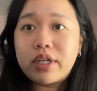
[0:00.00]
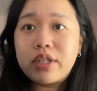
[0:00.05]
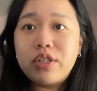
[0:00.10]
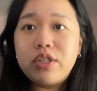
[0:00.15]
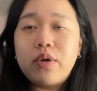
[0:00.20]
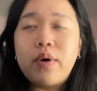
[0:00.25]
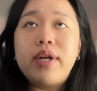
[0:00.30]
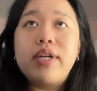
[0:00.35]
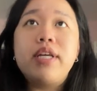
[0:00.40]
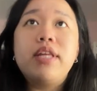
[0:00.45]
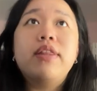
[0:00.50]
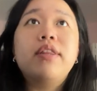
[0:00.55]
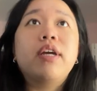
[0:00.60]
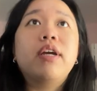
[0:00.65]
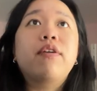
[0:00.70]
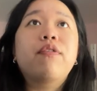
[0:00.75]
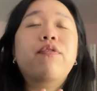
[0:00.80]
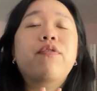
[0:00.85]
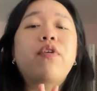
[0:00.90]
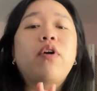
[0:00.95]
So
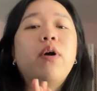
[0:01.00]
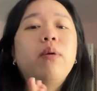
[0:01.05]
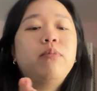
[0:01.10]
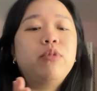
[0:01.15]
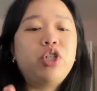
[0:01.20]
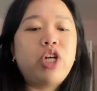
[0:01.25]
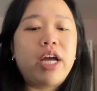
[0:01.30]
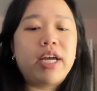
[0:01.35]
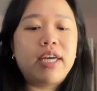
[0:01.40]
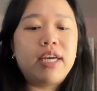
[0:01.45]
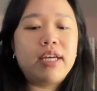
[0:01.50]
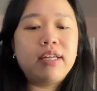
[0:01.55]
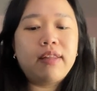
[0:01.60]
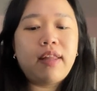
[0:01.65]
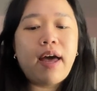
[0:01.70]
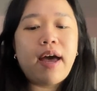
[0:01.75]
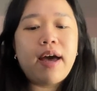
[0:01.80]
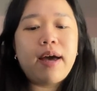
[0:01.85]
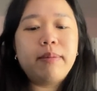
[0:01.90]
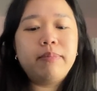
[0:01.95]
anything from checking
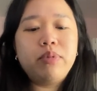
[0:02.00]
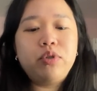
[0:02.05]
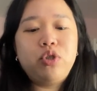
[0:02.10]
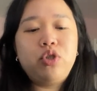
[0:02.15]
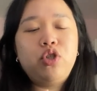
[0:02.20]
labs